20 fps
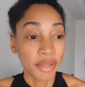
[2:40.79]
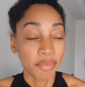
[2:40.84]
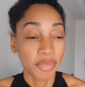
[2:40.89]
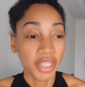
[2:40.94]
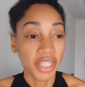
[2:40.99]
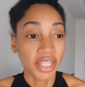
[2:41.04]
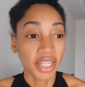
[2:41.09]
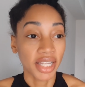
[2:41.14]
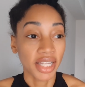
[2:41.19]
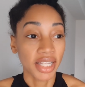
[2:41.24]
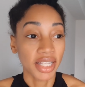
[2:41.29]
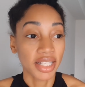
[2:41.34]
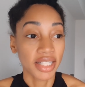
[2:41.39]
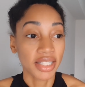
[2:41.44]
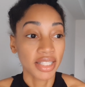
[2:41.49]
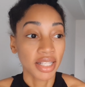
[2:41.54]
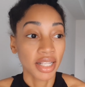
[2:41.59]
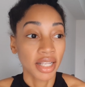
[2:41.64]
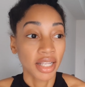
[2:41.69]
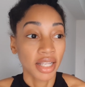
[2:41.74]

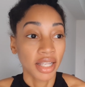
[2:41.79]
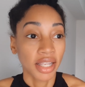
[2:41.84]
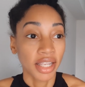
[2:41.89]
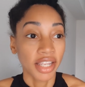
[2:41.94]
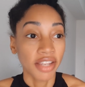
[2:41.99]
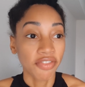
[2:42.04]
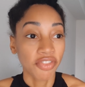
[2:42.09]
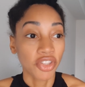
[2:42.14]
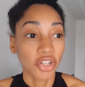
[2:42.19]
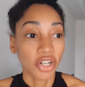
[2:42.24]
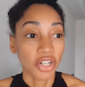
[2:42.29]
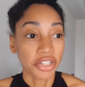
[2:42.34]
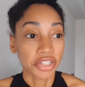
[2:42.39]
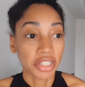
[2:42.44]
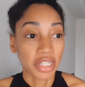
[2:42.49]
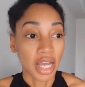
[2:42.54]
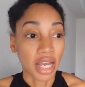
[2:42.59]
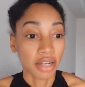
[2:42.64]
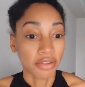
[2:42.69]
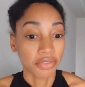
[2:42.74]
Because if there are
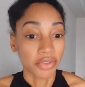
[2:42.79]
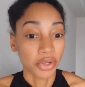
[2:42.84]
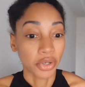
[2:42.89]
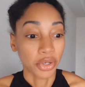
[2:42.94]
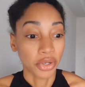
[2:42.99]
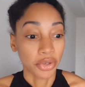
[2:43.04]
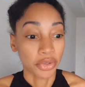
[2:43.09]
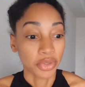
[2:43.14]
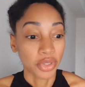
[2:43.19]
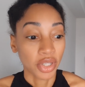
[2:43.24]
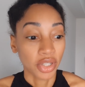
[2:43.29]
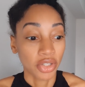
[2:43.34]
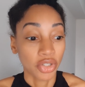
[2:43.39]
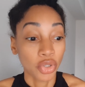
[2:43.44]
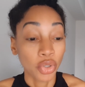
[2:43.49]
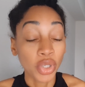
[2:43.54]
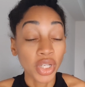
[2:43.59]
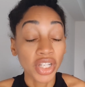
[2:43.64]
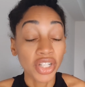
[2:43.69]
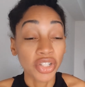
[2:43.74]
stock photos,
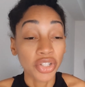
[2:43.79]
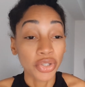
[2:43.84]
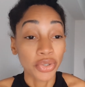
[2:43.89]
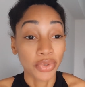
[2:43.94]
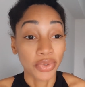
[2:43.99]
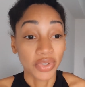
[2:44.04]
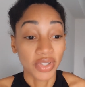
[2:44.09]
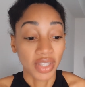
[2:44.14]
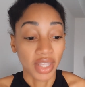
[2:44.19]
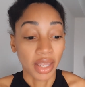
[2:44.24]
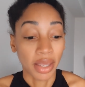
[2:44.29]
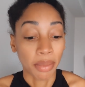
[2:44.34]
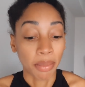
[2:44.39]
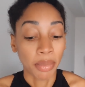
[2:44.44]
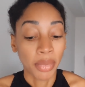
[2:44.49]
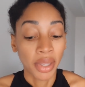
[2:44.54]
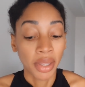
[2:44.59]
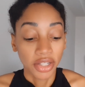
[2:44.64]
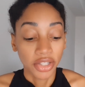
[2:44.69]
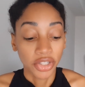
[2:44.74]
you can use
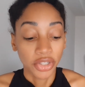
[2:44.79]
them.